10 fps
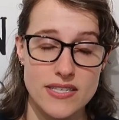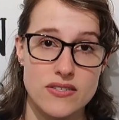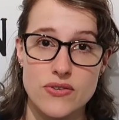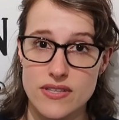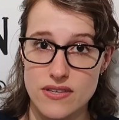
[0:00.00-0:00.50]
I
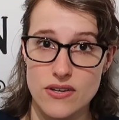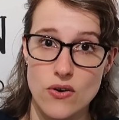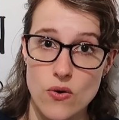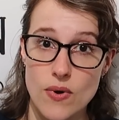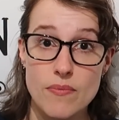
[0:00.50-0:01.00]
still get the
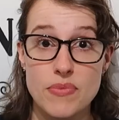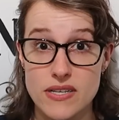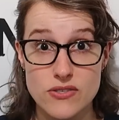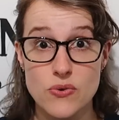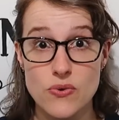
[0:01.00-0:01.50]
CocoWhip, but
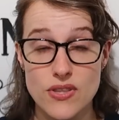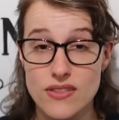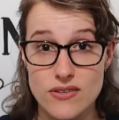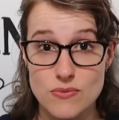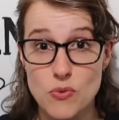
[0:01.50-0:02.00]
it's cool that
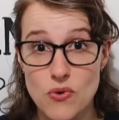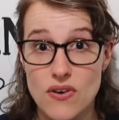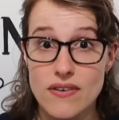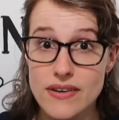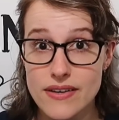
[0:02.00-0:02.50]
there's
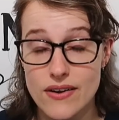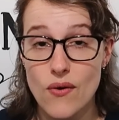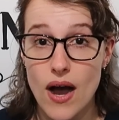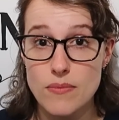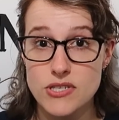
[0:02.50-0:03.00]
more, you
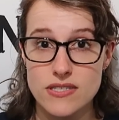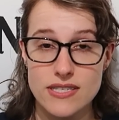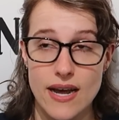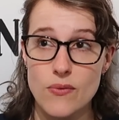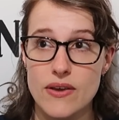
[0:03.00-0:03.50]
know,
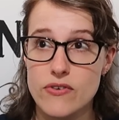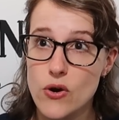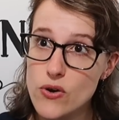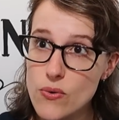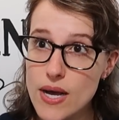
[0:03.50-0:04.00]
options now. We have
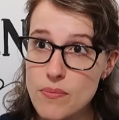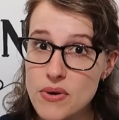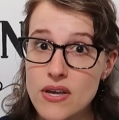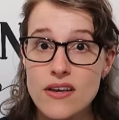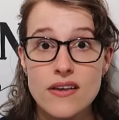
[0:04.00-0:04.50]
Cocoa
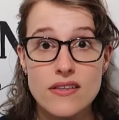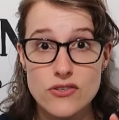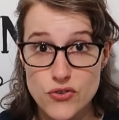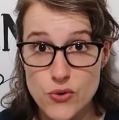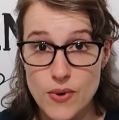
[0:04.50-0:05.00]
Whip,
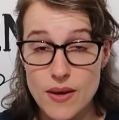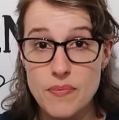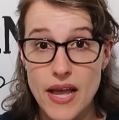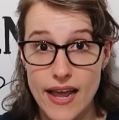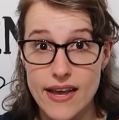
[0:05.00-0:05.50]

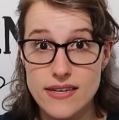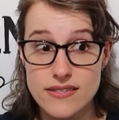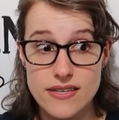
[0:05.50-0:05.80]
TruWhip, and